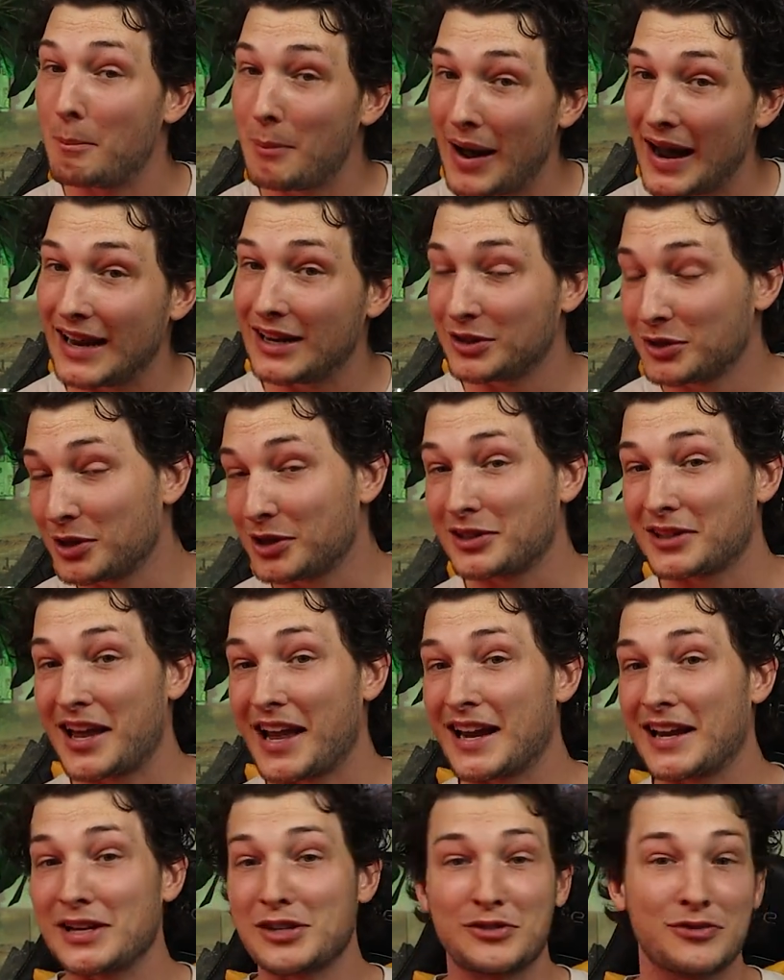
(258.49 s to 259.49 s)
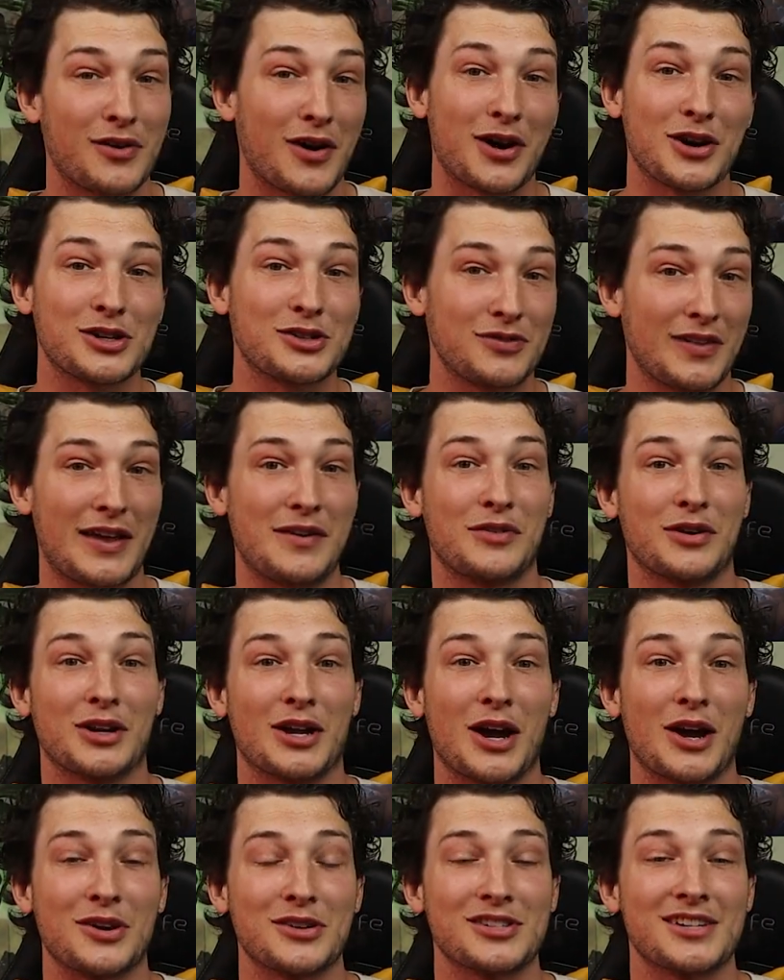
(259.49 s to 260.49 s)
might look like as far as flavor
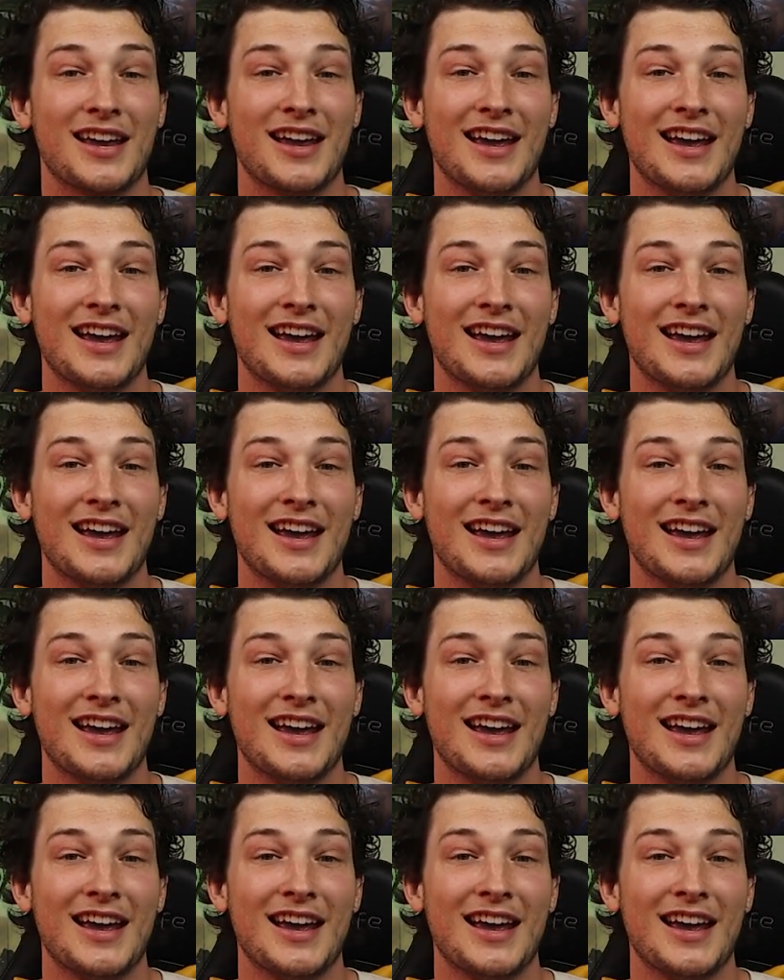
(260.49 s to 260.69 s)
goes.